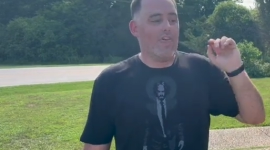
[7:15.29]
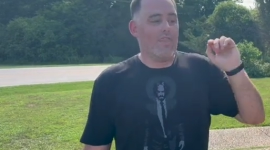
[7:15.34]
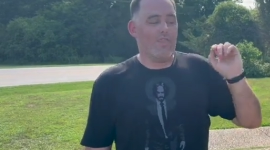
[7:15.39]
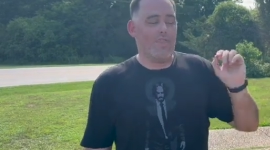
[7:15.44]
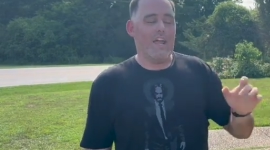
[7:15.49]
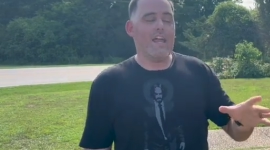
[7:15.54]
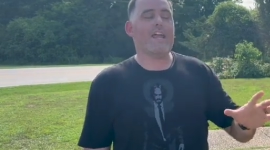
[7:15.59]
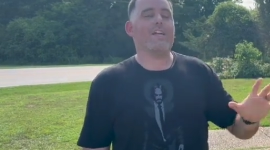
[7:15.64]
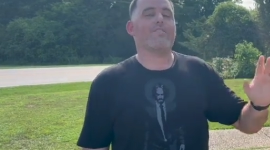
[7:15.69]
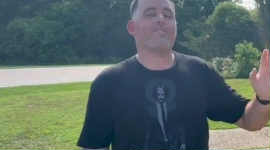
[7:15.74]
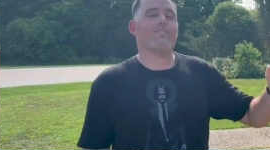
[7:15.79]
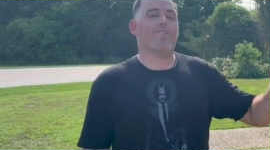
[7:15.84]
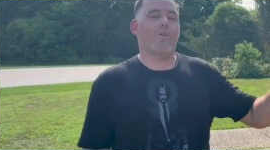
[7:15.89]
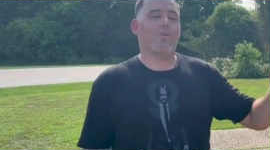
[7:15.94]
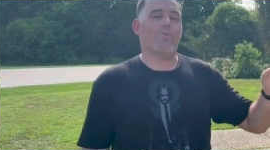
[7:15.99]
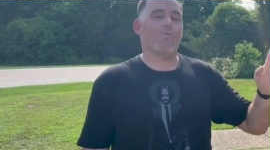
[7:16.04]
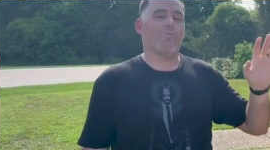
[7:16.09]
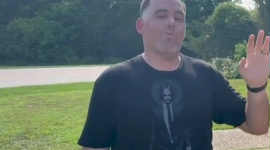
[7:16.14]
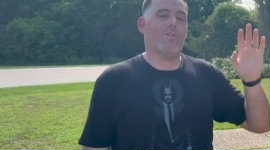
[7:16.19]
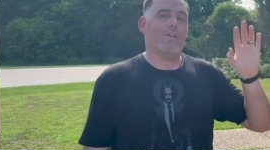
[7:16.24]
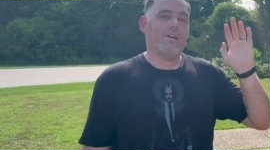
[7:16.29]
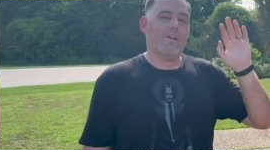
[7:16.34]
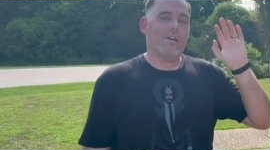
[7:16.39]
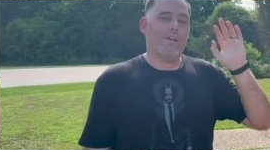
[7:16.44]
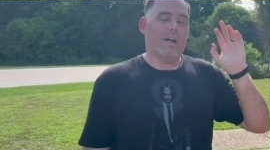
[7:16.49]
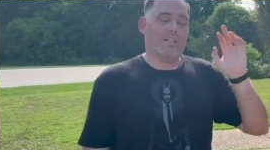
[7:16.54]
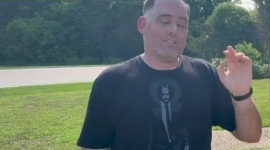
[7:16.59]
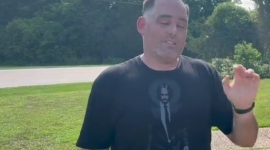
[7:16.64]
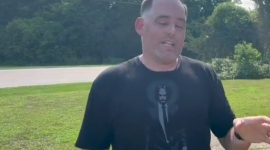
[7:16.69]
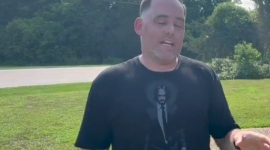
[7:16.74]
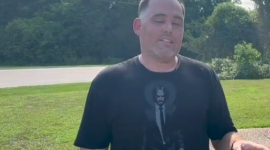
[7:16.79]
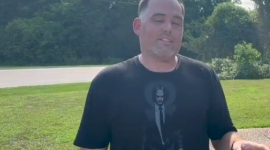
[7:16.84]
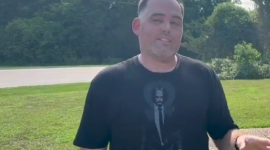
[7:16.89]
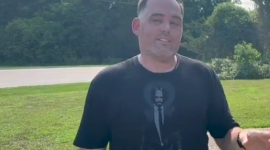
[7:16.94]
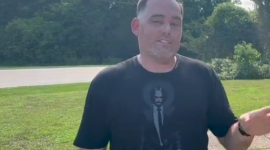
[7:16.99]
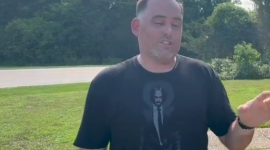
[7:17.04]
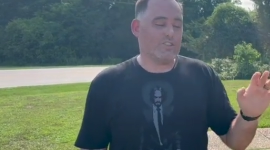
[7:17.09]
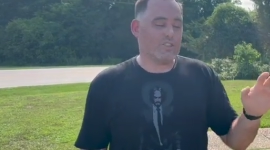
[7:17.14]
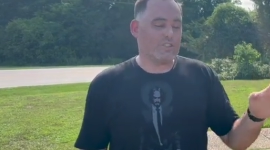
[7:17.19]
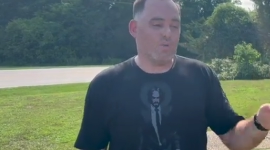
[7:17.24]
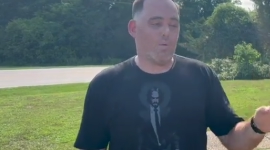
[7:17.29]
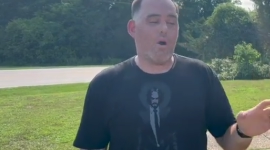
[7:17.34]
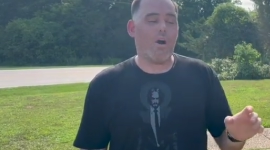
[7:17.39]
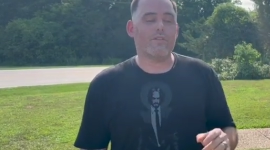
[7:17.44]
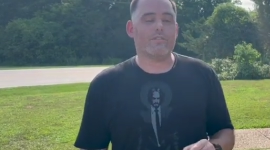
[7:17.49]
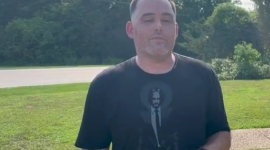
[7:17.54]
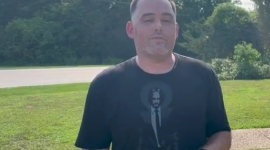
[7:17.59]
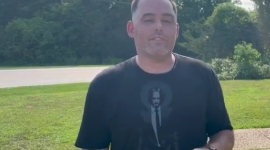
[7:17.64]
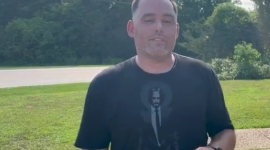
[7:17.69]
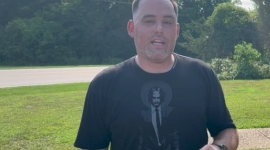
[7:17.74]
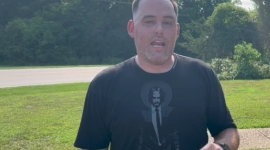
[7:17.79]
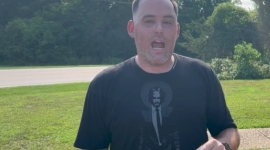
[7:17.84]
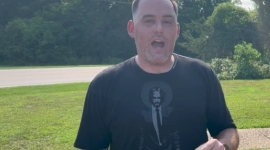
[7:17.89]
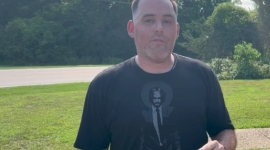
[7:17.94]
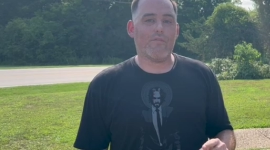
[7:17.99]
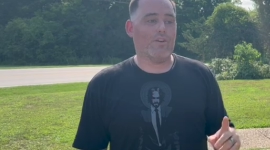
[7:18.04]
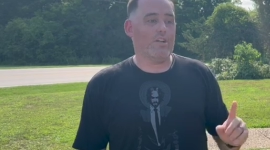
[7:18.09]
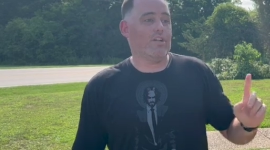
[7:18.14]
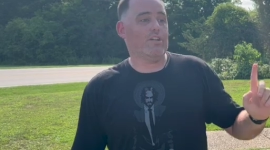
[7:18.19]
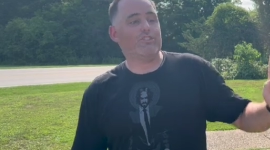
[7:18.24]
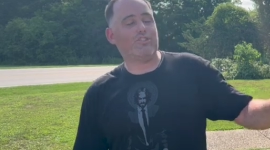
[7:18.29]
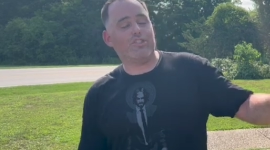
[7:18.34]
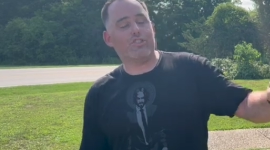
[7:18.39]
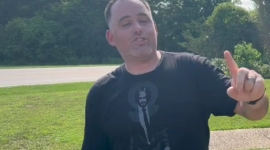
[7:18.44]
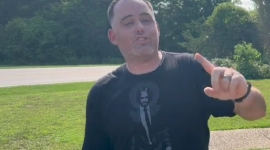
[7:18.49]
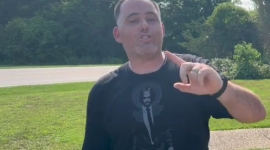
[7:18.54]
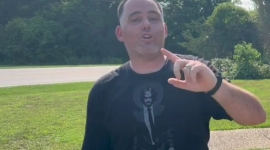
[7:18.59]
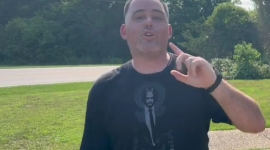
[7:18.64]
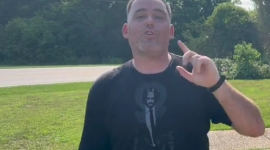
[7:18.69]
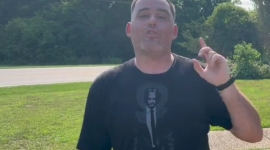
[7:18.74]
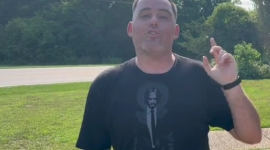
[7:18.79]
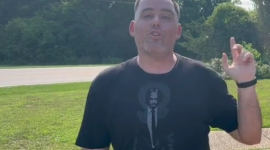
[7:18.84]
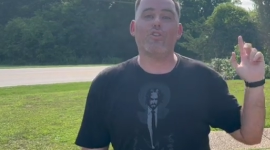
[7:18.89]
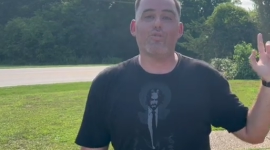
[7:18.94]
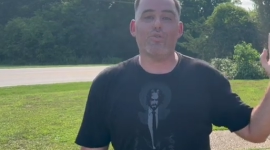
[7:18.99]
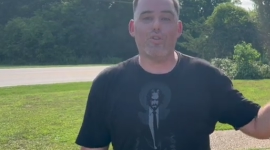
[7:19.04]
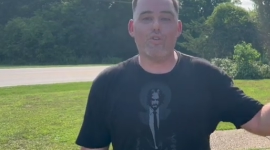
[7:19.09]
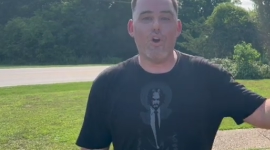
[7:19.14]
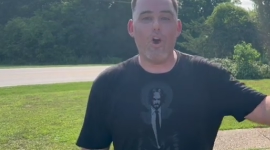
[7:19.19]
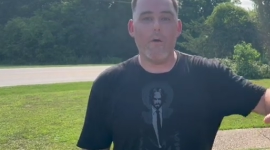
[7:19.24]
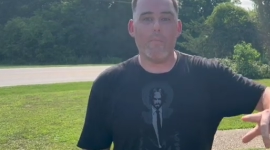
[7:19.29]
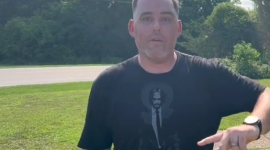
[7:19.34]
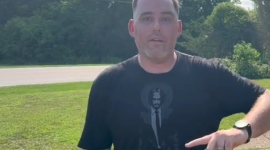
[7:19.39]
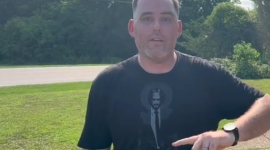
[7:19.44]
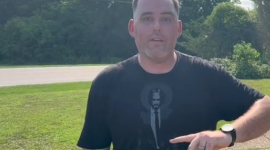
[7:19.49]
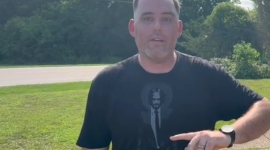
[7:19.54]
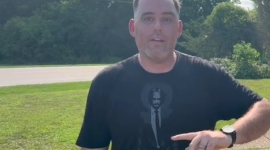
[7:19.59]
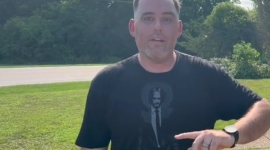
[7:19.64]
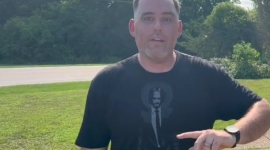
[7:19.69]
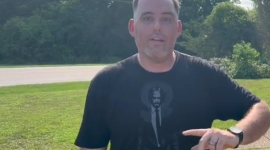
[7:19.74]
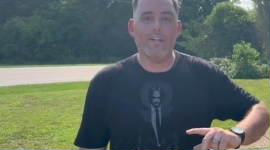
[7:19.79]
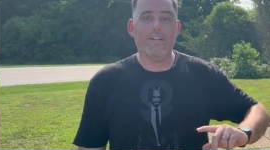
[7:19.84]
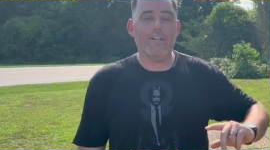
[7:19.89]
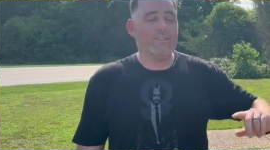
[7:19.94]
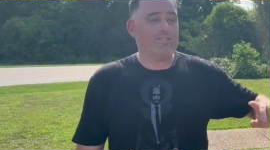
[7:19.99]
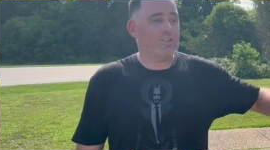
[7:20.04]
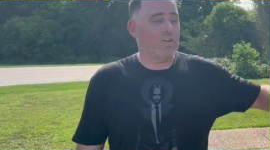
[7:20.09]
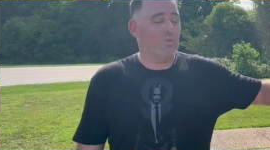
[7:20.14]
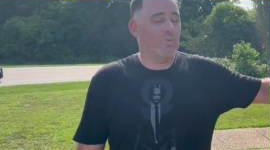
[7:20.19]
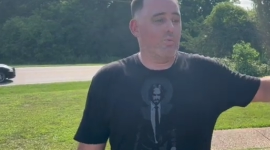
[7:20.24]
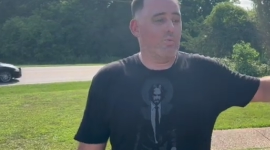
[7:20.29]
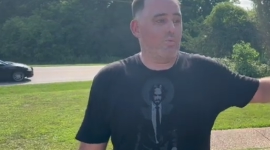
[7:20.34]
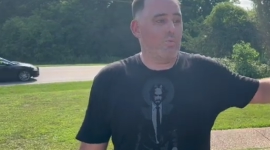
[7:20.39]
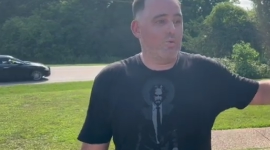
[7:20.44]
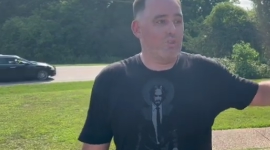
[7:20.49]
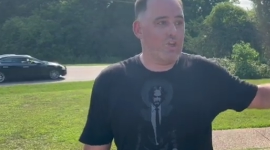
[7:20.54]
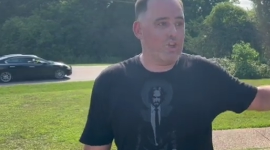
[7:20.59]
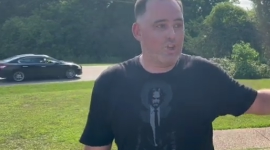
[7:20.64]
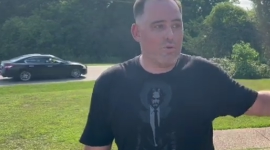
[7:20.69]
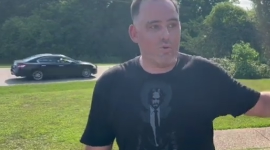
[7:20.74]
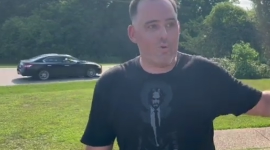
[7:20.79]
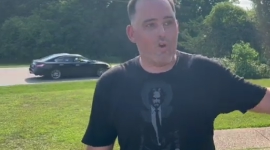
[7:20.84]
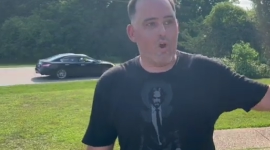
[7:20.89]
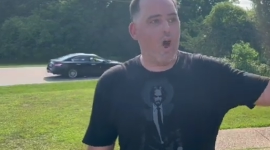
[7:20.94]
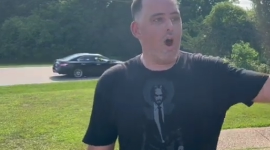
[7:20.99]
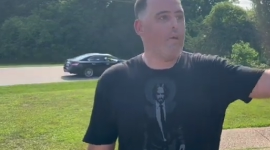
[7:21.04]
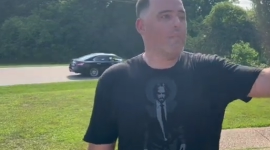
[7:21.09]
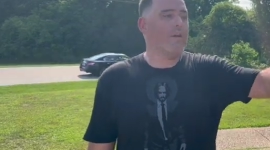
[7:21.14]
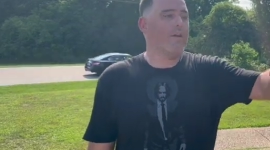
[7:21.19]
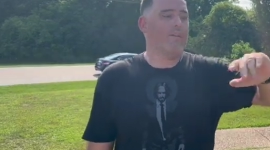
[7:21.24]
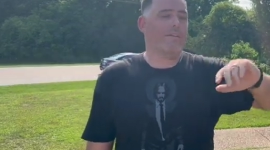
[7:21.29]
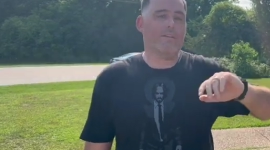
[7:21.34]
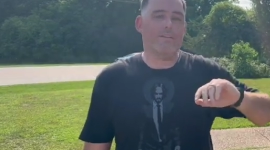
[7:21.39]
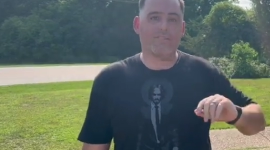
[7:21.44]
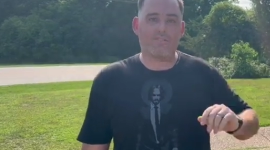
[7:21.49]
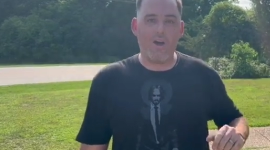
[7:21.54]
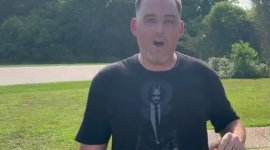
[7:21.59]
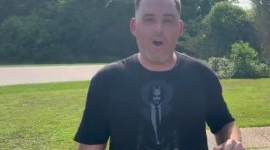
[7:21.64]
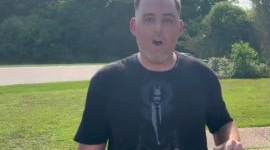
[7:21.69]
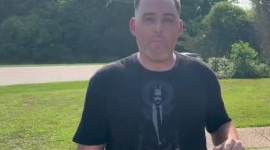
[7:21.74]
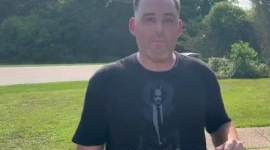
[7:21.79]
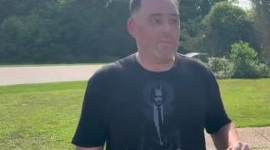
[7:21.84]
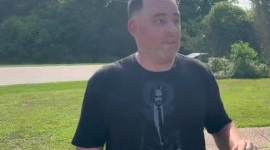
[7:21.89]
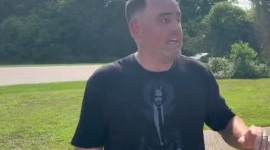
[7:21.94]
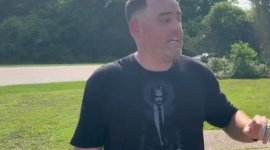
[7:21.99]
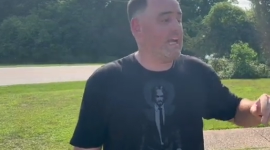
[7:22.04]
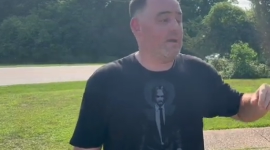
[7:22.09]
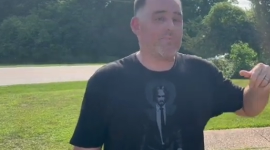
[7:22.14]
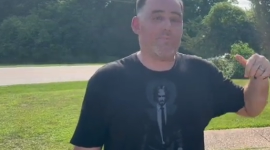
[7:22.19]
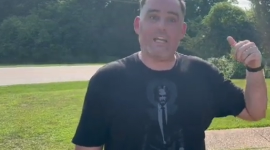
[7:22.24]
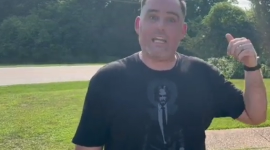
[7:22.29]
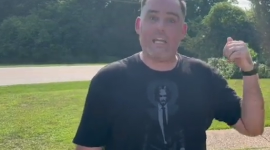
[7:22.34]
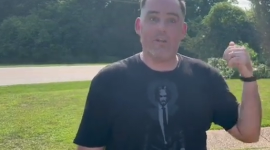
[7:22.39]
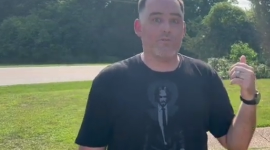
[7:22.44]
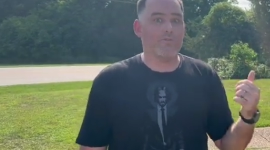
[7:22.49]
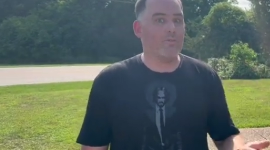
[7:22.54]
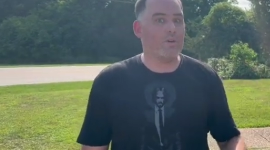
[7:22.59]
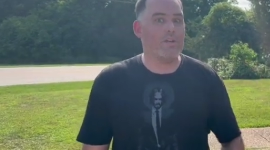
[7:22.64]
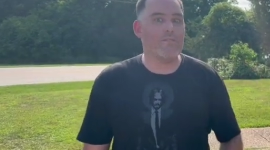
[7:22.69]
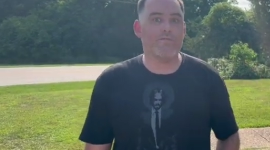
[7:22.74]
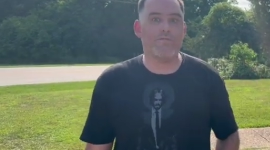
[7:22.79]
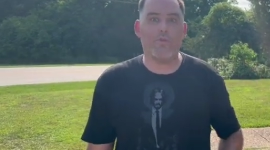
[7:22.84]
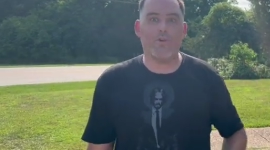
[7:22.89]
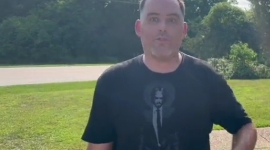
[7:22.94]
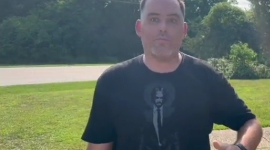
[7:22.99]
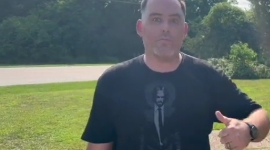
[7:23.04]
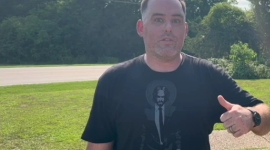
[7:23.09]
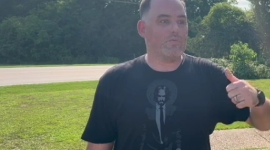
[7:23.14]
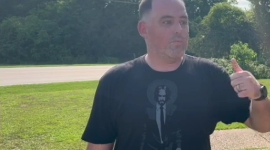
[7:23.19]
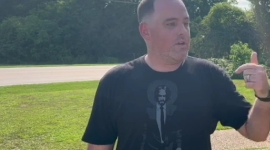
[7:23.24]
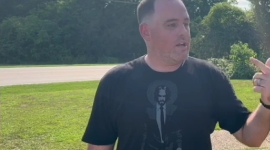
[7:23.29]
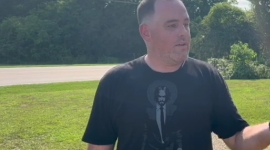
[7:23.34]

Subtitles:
Then told sections and squads of his cavalry to circle the Union Army. So when the Union Army saw them, they kept thinking it was reinforcements.